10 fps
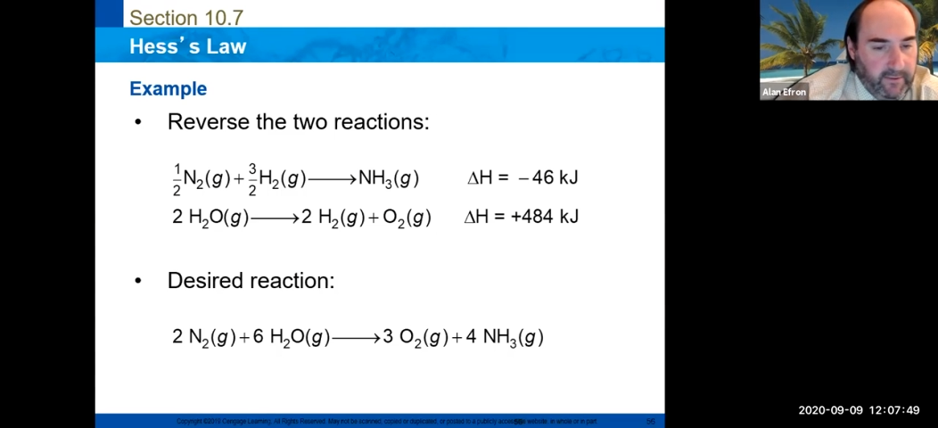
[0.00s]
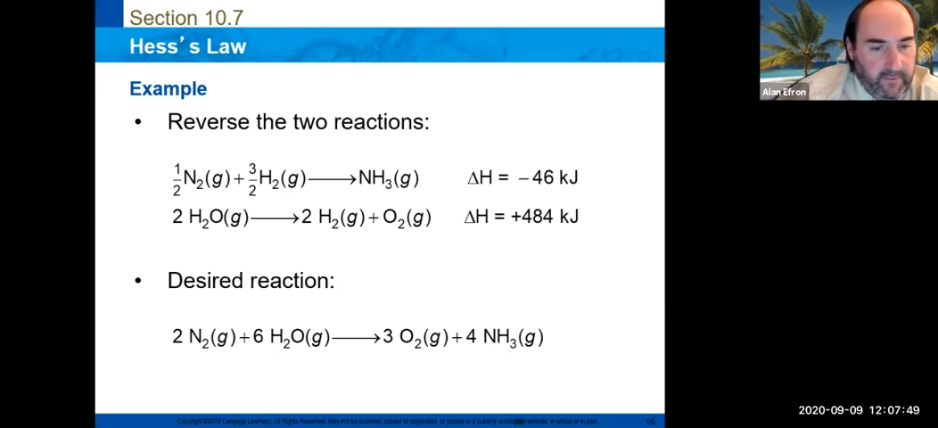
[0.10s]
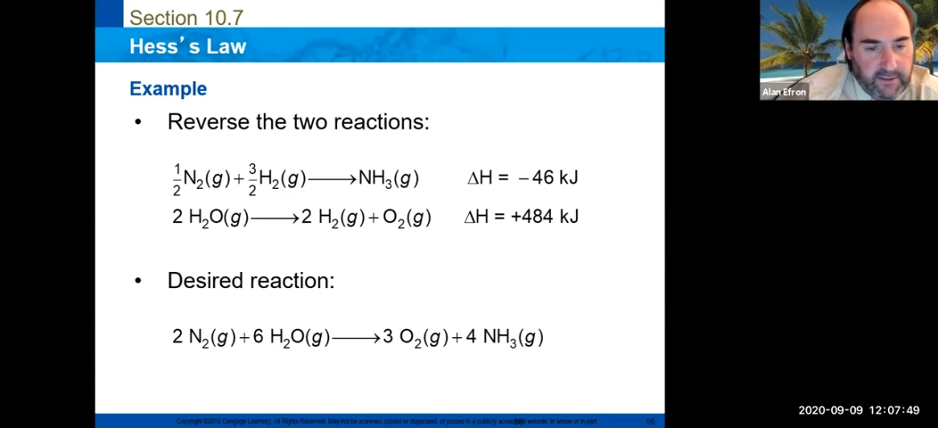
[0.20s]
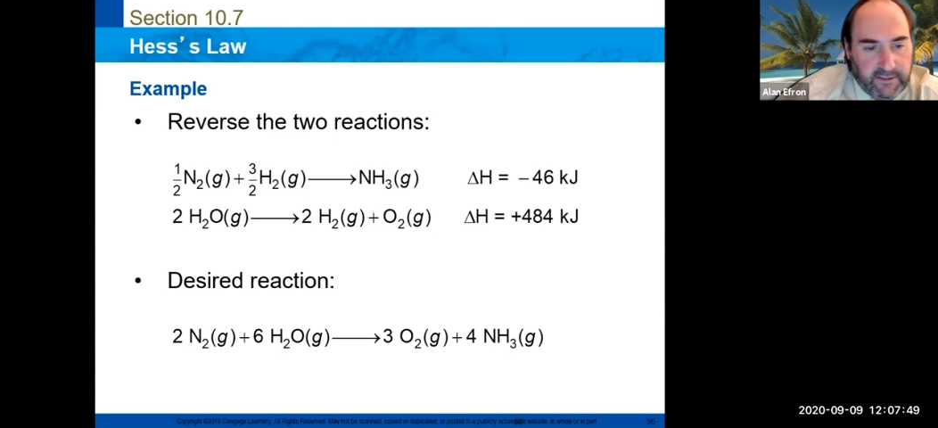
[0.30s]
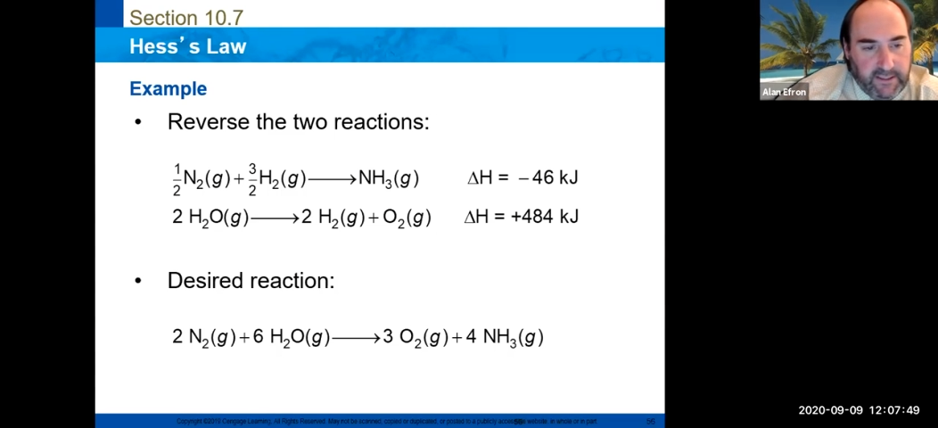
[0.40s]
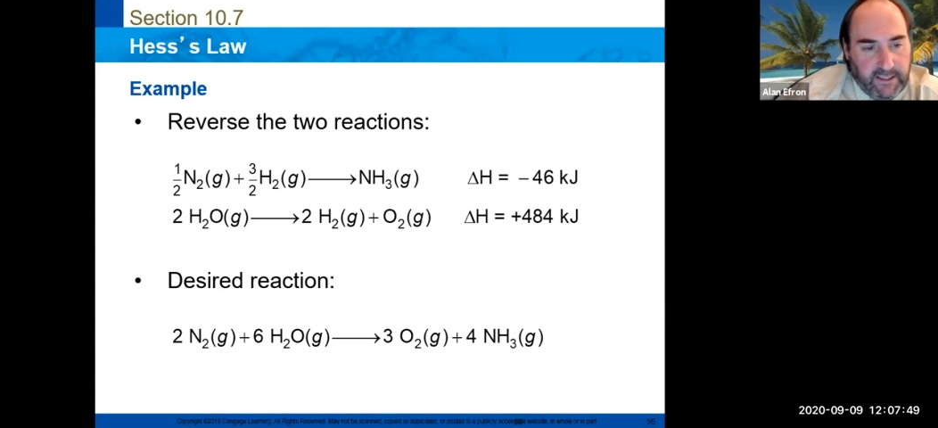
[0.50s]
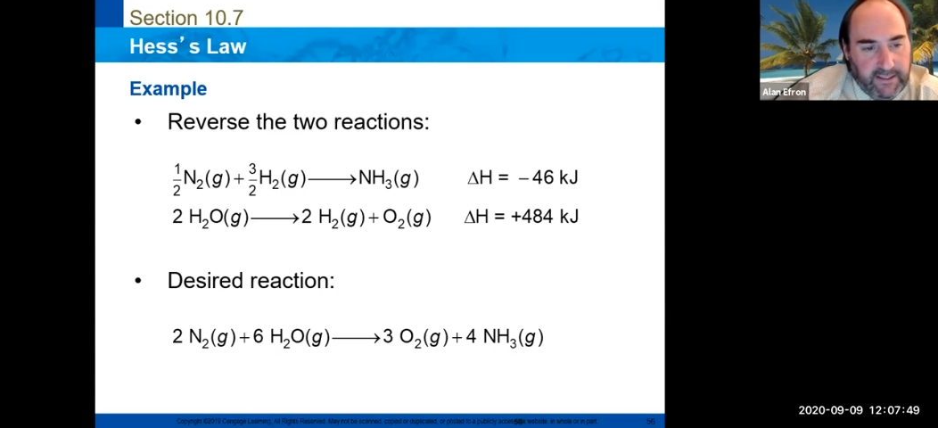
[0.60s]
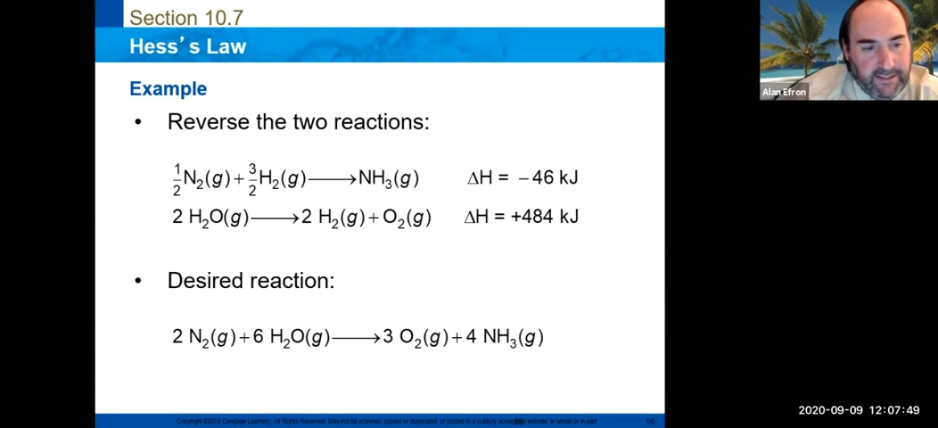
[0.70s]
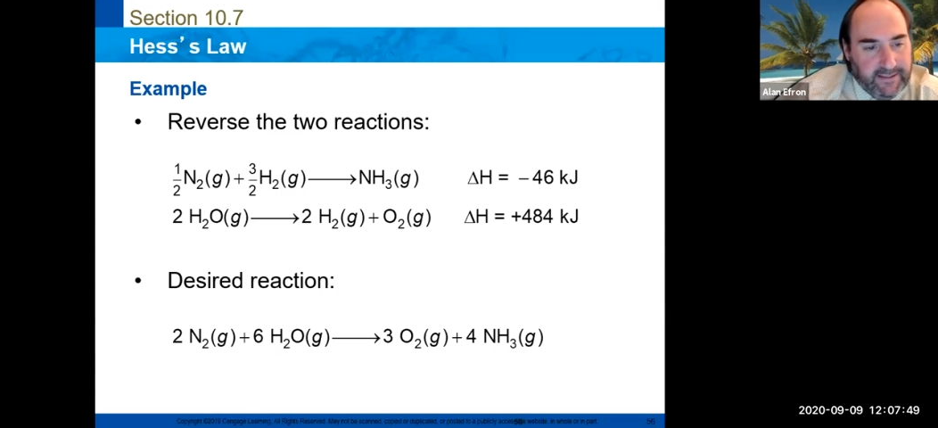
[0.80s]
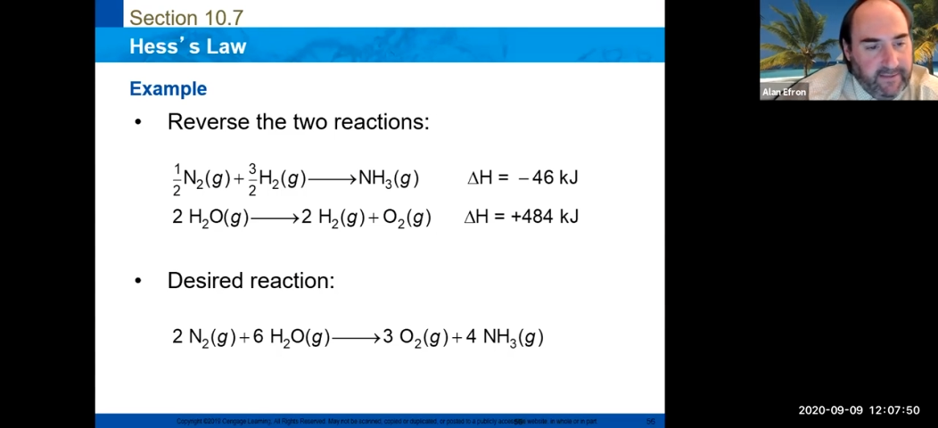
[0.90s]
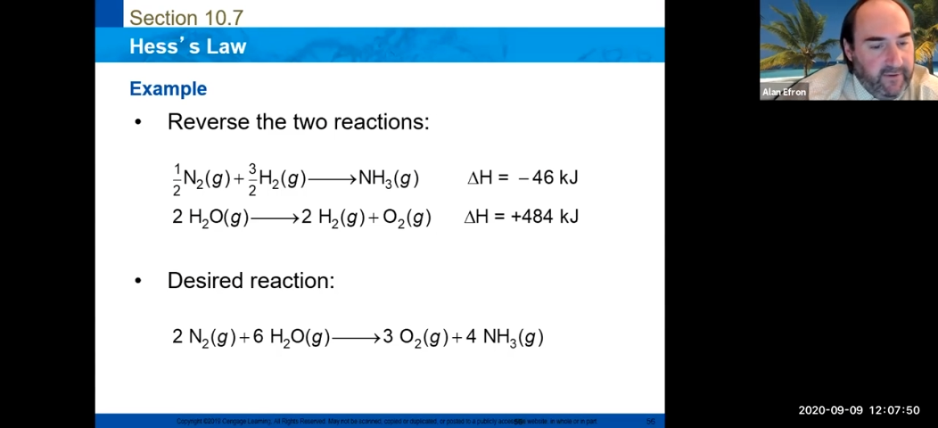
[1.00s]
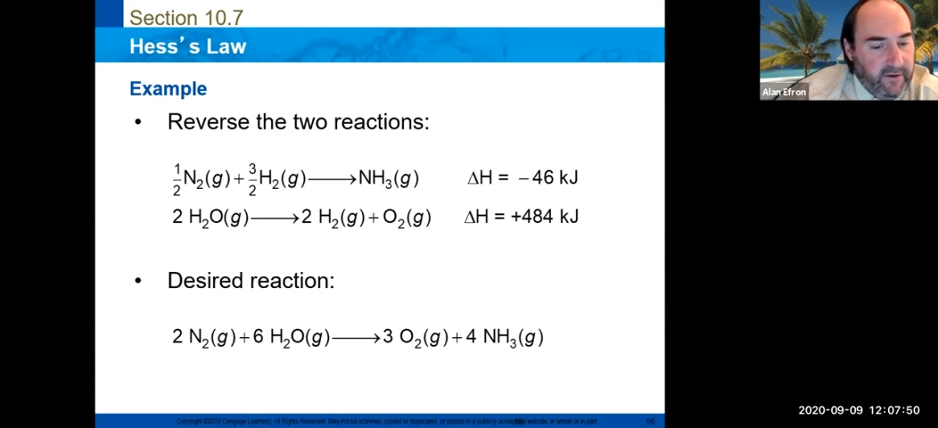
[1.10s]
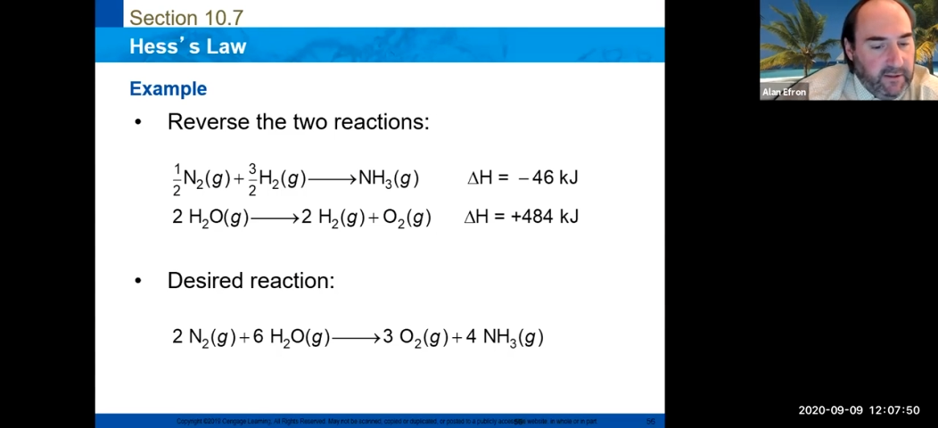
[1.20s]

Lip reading: which isn't a very